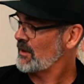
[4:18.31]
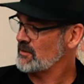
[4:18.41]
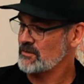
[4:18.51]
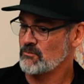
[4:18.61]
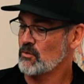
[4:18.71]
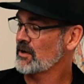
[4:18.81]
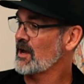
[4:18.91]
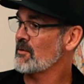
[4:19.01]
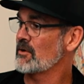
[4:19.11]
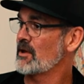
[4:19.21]
planting more
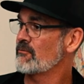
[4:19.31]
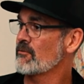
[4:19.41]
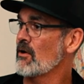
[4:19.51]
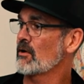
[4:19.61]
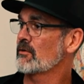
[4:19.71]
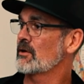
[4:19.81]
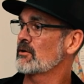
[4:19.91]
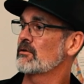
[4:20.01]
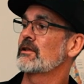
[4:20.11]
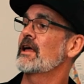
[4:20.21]
Cabernet Franc
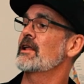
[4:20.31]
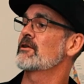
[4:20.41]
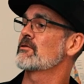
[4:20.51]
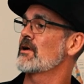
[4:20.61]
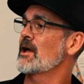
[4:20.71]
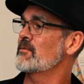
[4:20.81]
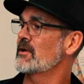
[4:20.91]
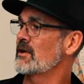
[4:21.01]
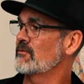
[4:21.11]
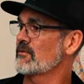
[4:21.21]
that are later
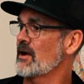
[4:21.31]
ripening